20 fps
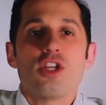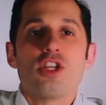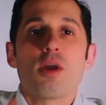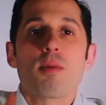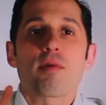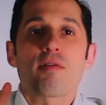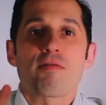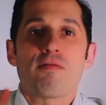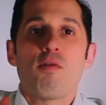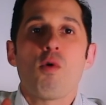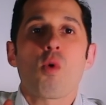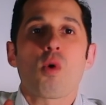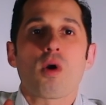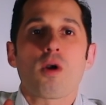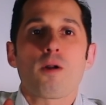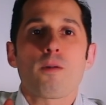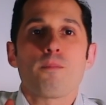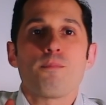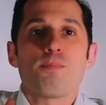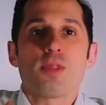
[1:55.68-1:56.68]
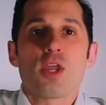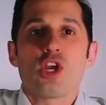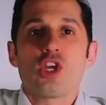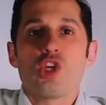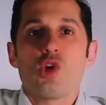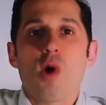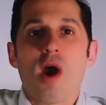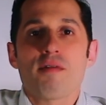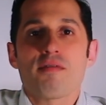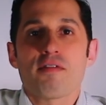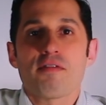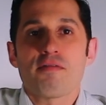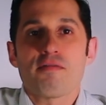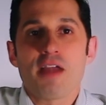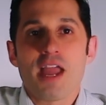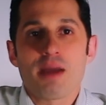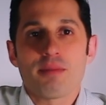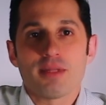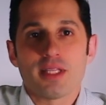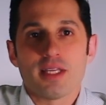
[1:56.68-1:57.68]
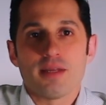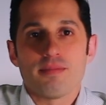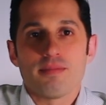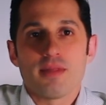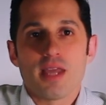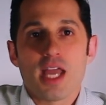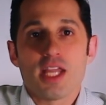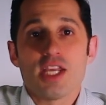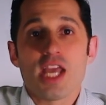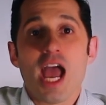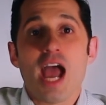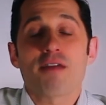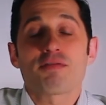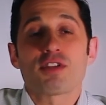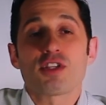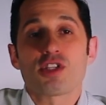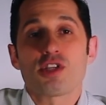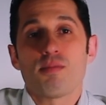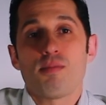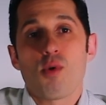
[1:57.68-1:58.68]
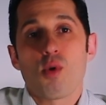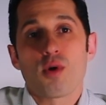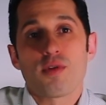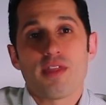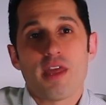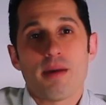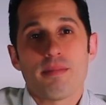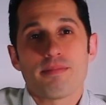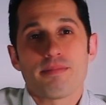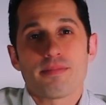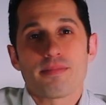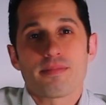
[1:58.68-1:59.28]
Number 4, you have a family, and you have to support them.